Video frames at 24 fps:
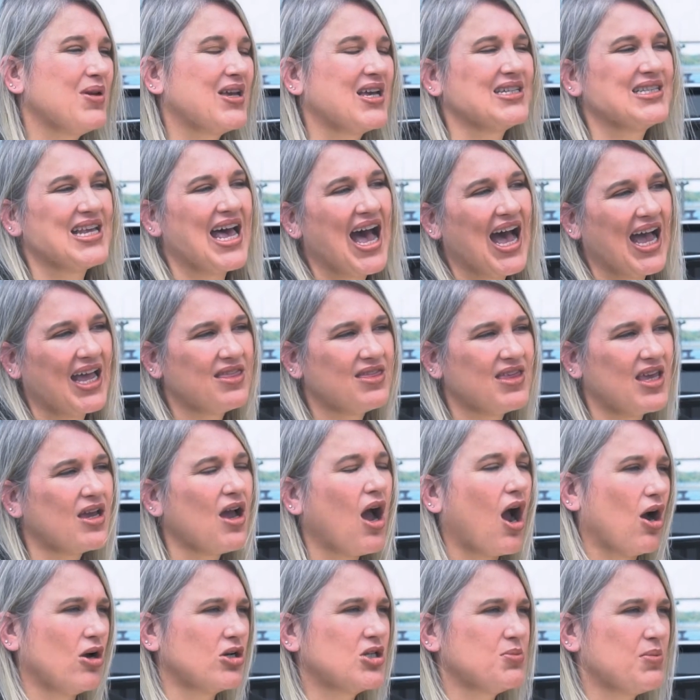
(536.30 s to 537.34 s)
because I
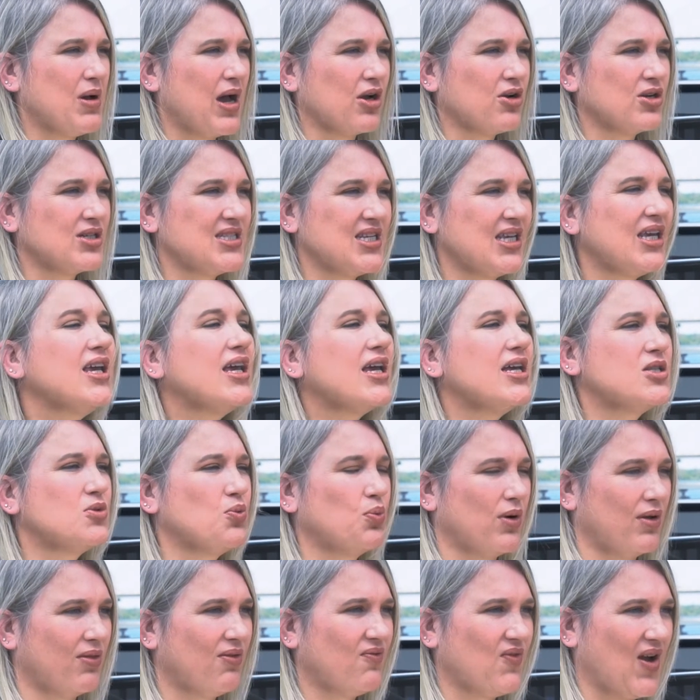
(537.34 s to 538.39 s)
think our democracy is
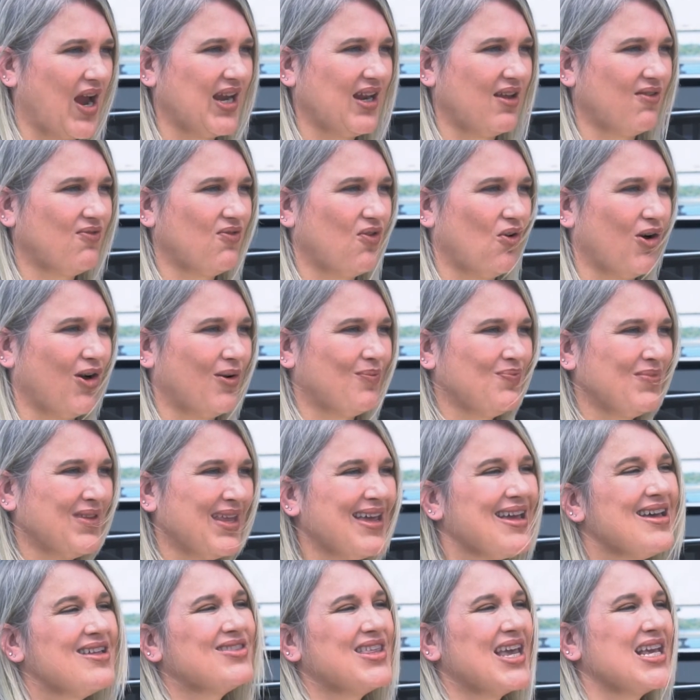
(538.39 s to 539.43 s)
worth fighting for.
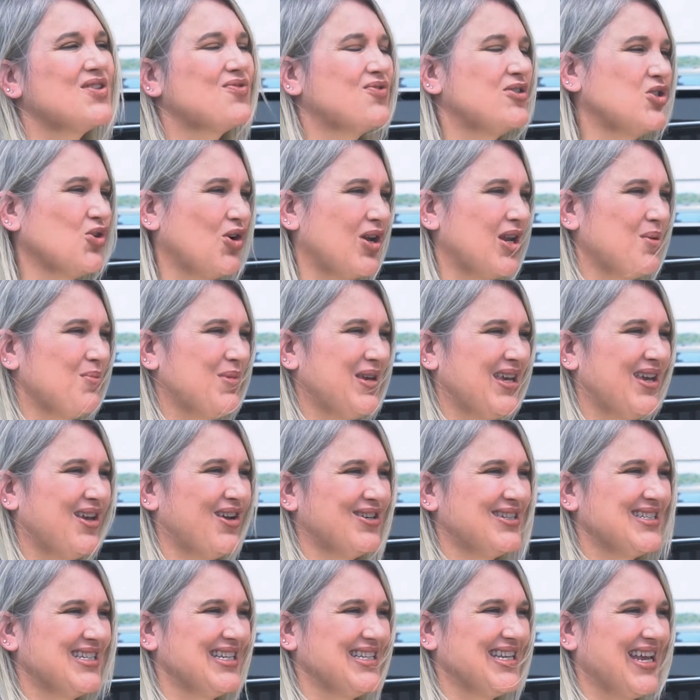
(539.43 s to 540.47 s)
Thanks for joining me
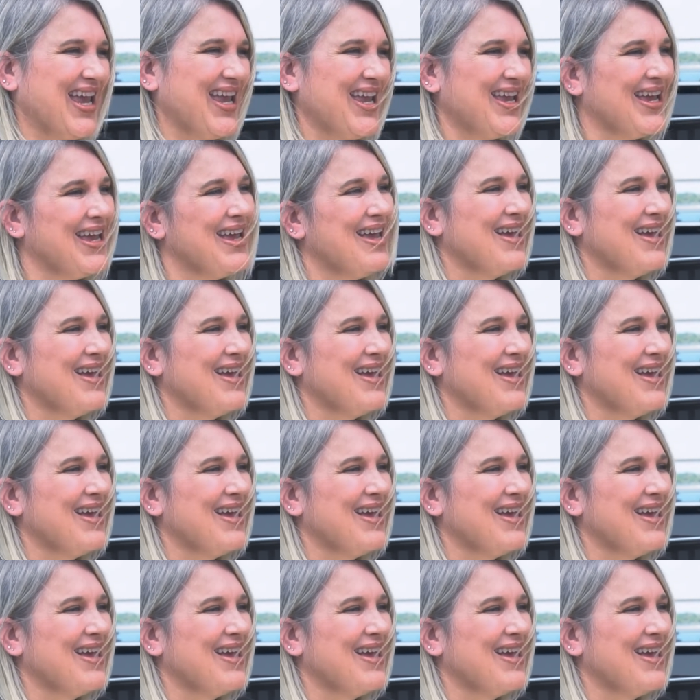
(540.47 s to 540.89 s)
here today.